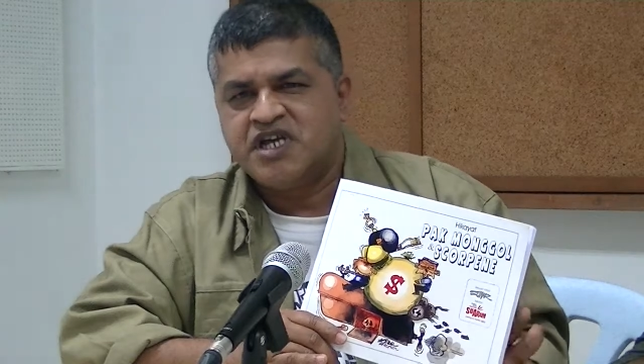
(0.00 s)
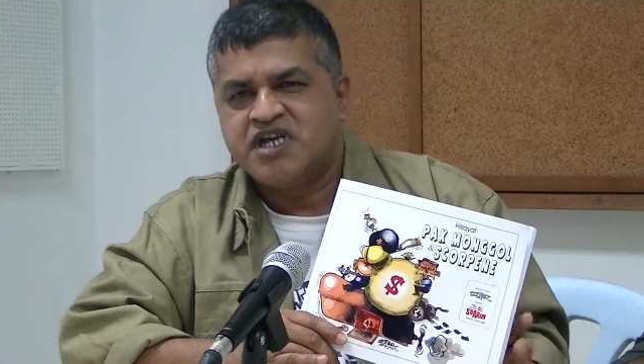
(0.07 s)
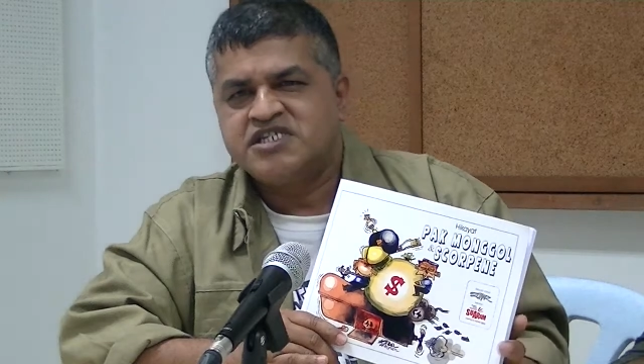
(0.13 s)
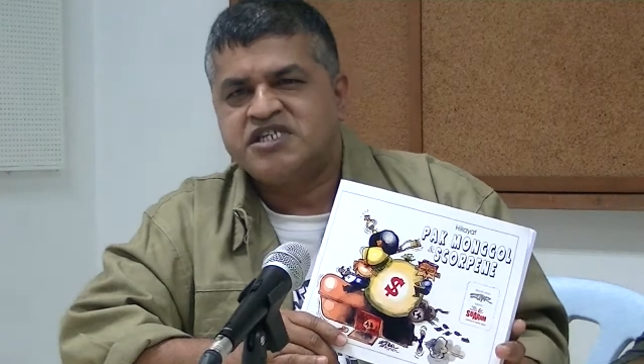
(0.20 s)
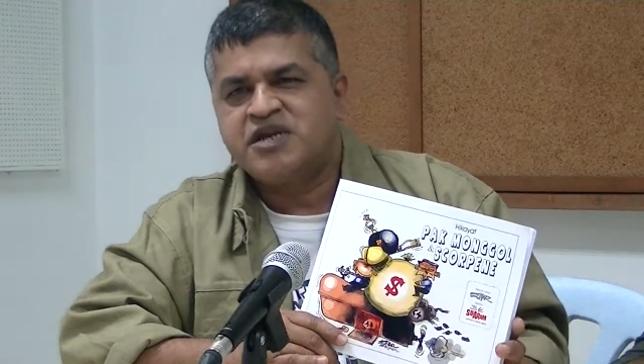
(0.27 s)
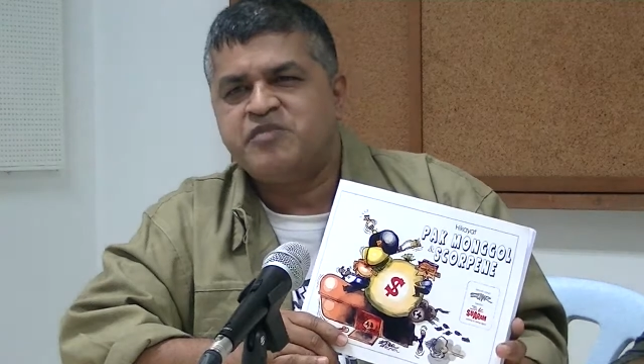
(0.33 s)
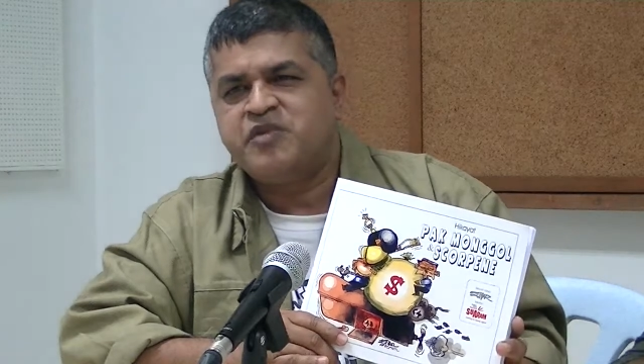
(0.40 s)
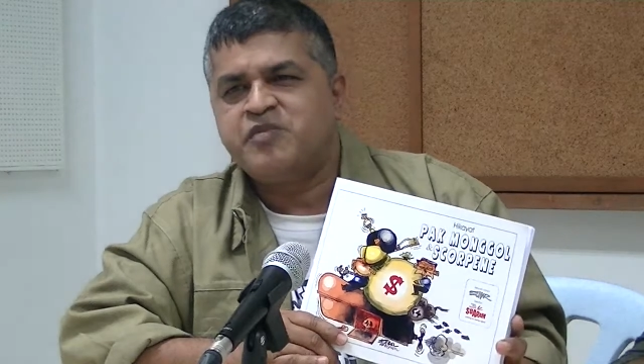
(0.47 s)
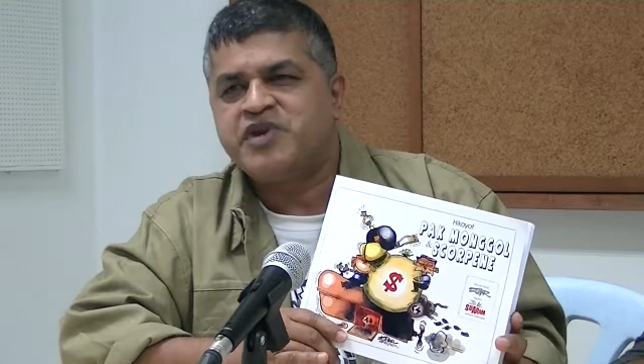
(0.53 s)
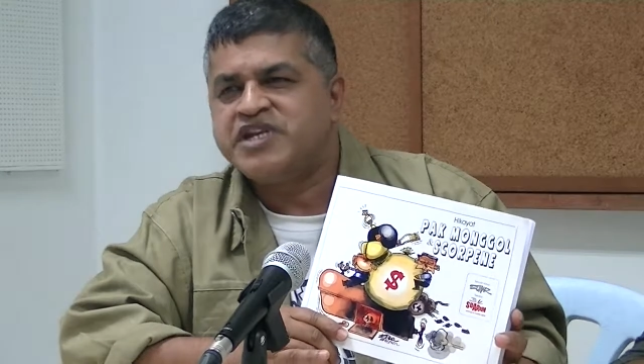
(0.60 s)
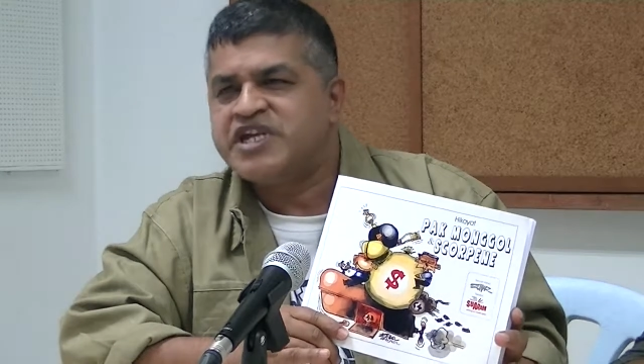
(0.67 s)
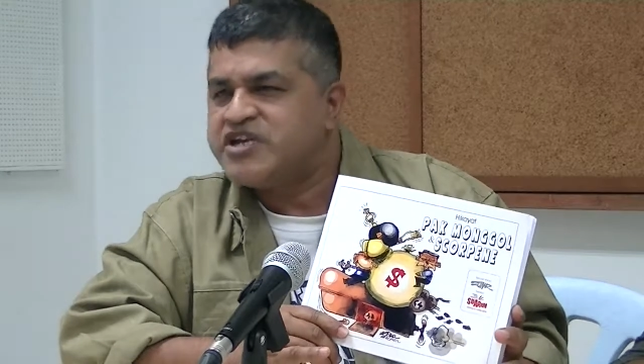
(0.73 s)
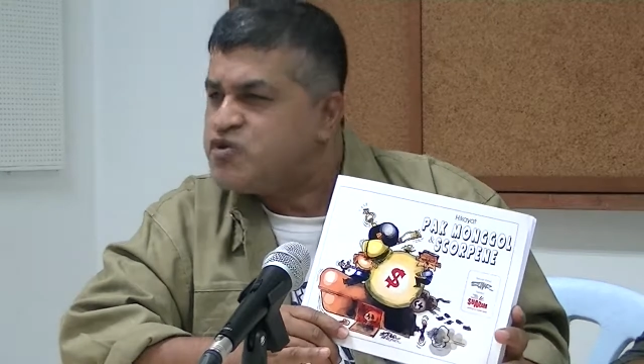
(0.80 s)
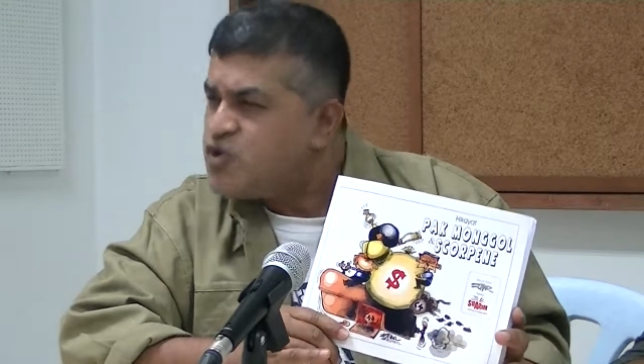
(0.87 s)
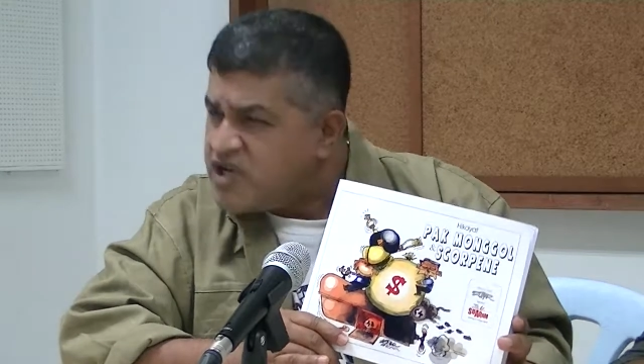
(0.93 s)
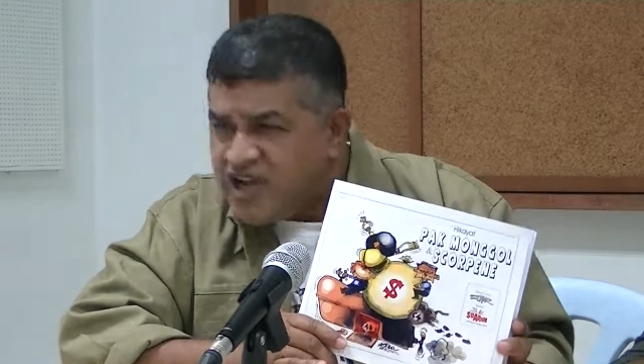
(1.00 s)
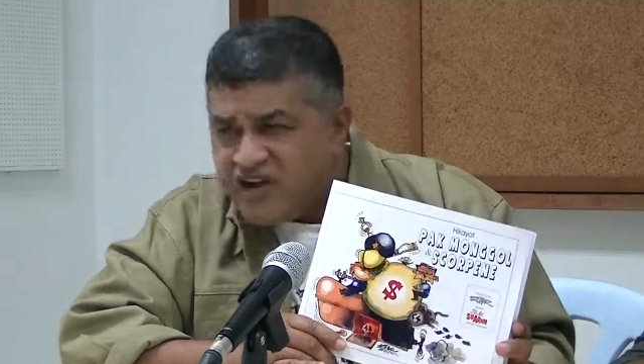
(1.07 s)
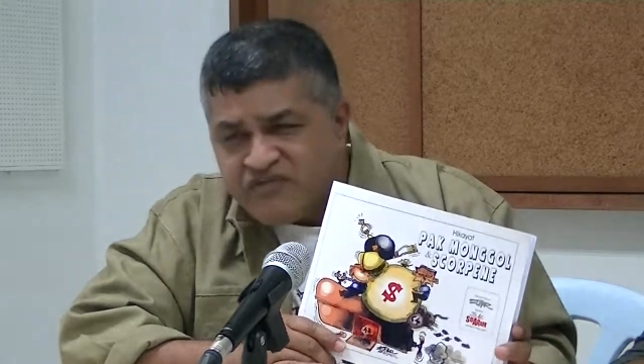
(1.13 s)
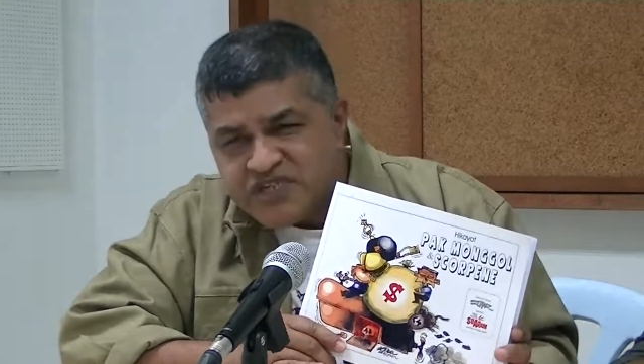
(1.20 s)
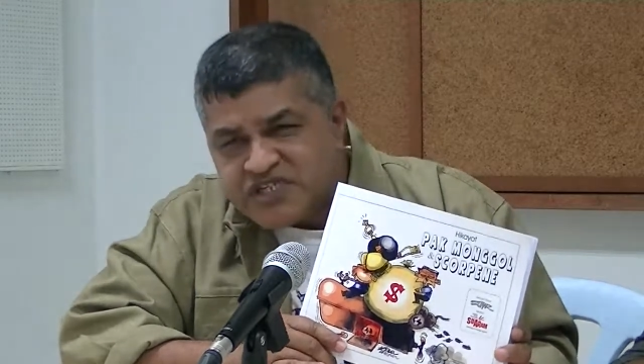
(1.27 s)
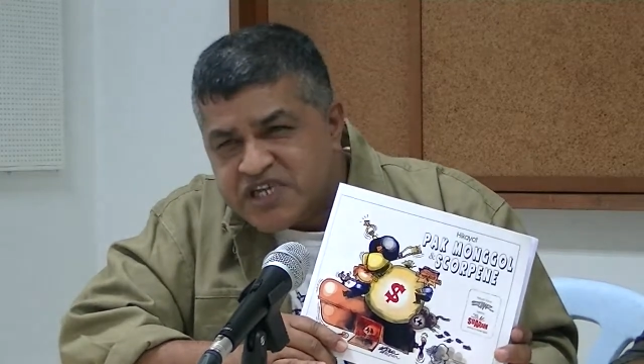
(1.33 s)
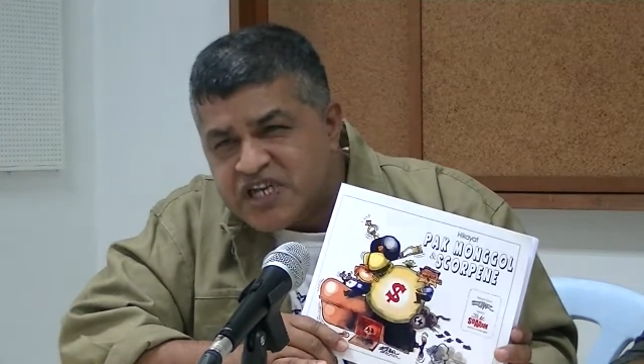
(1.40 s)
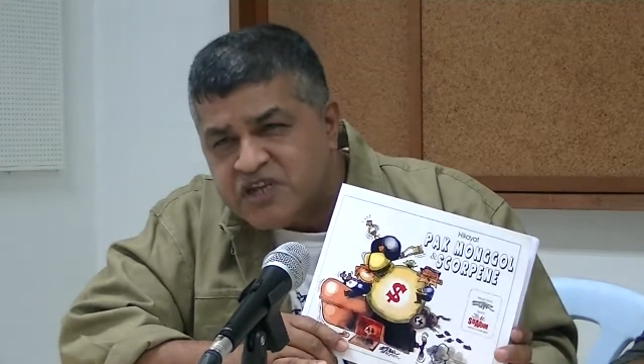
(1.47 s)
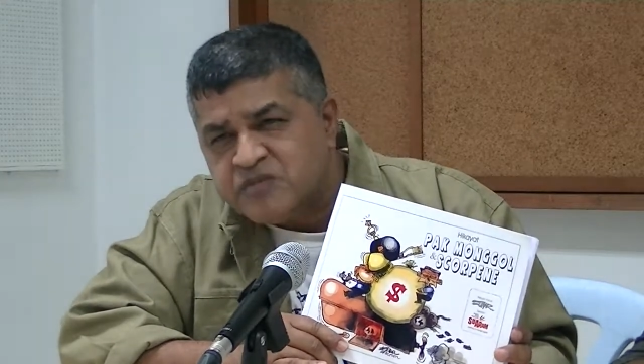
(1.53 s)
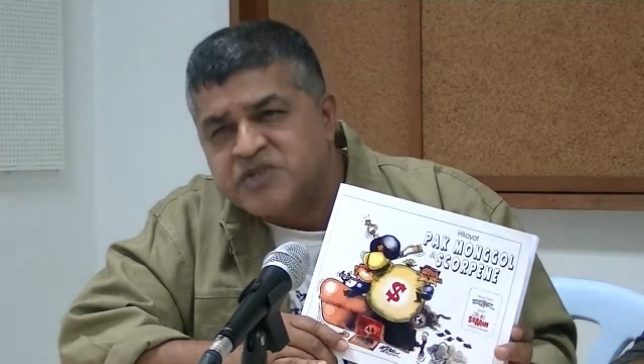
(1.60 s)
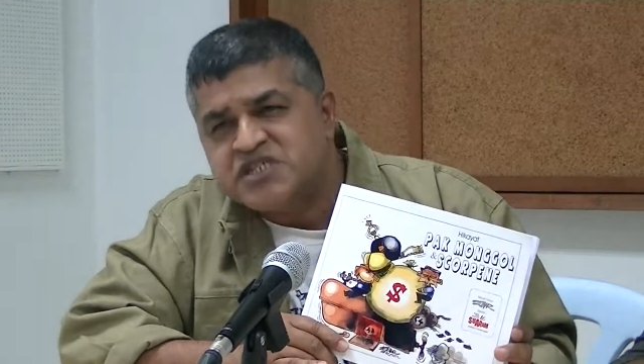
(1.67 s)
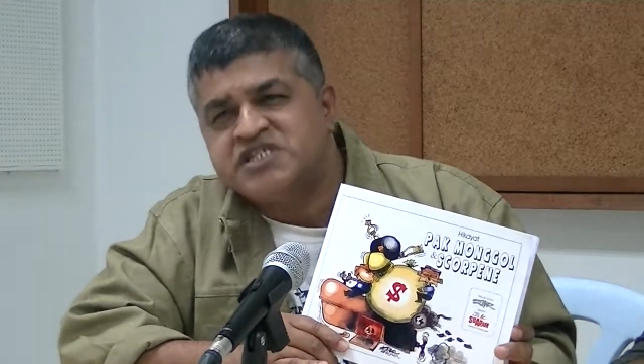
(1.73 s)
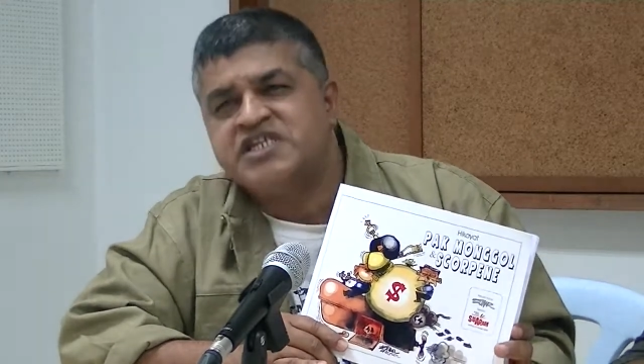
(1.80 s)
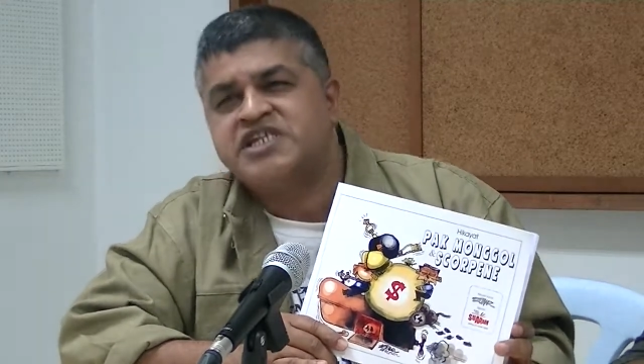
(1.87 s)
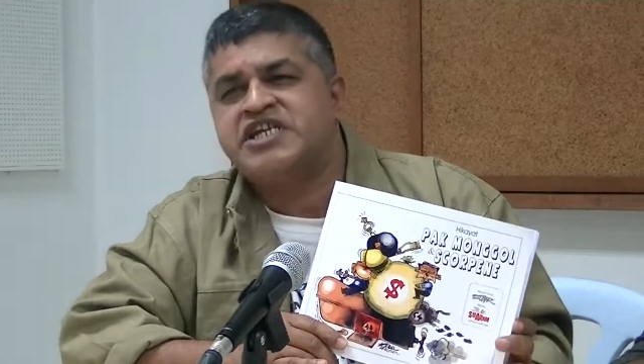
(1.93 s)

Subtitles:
Some people, they don't understand the issue,